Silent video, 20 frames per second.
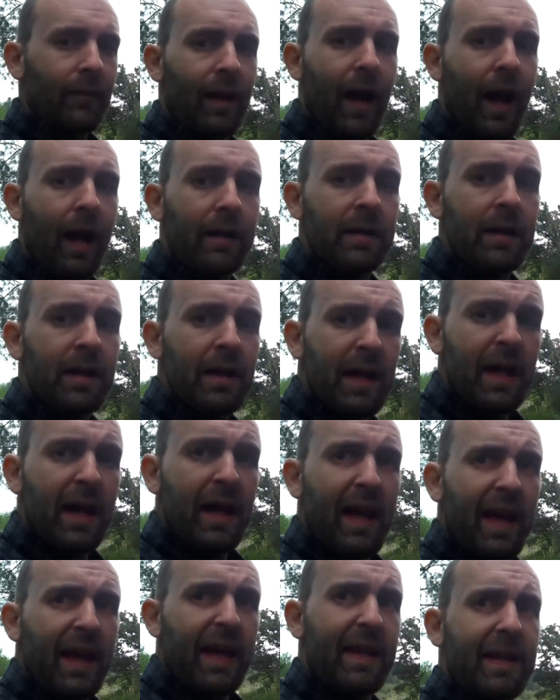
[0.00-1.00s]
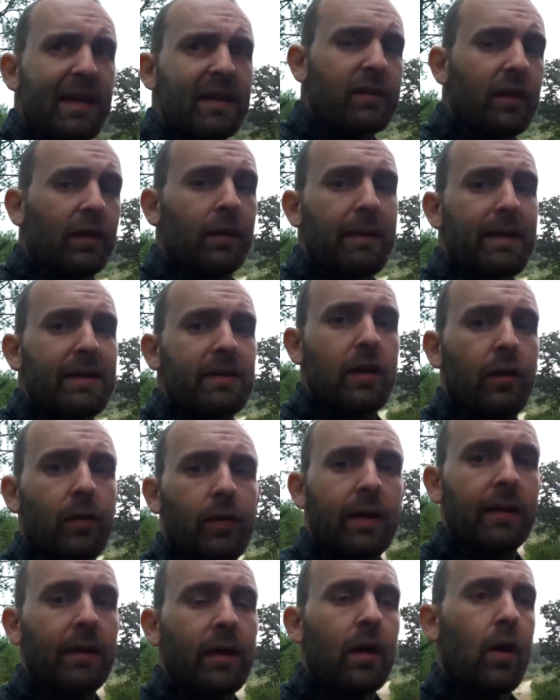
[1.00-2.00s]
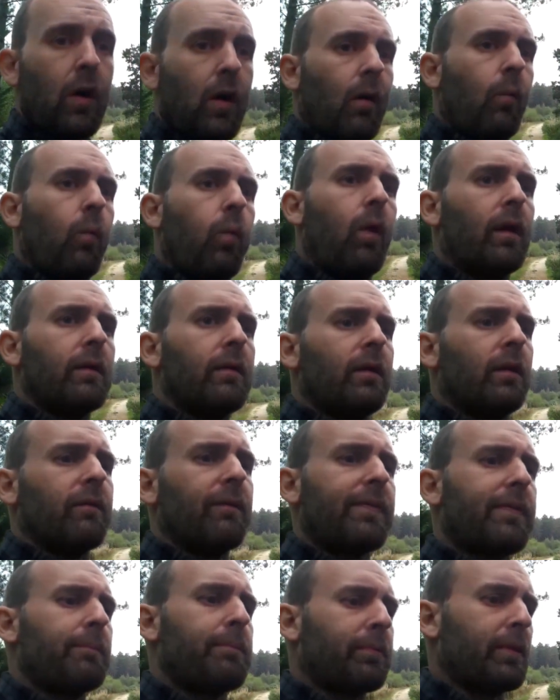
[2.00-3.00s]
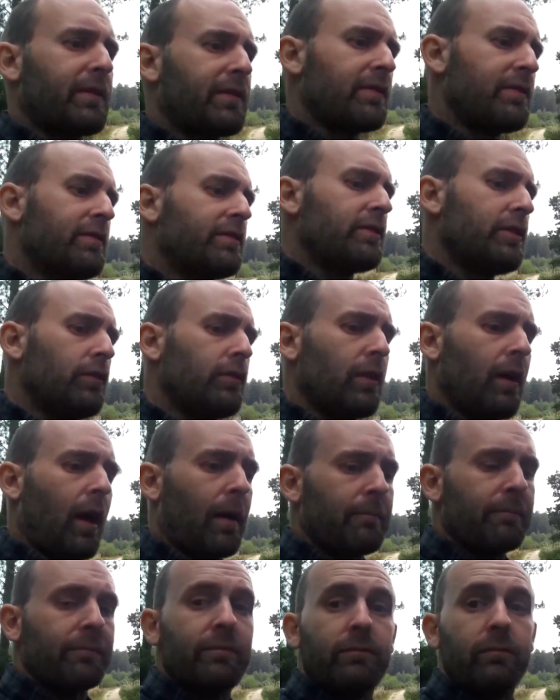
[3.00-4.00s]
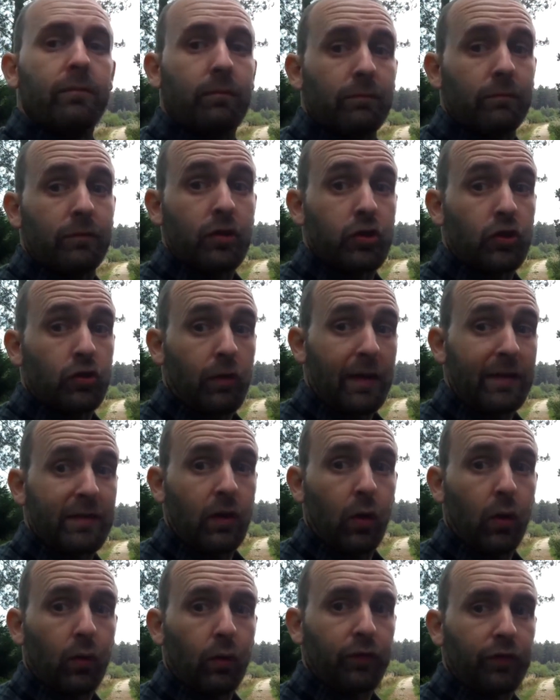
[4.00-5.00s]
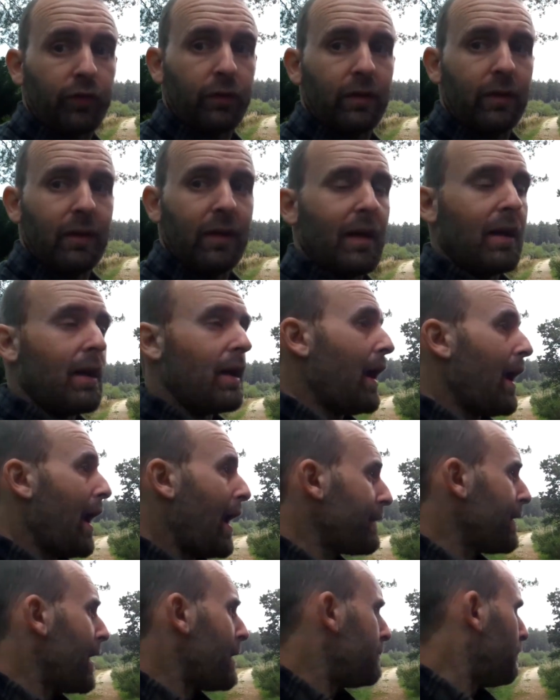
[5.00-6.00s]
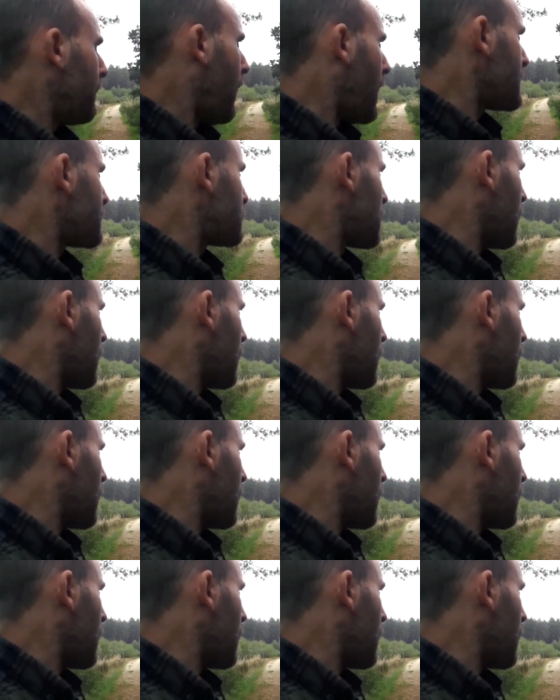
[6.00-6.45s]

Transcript: and he is going to be doing one of the Britain's distress calls. And then my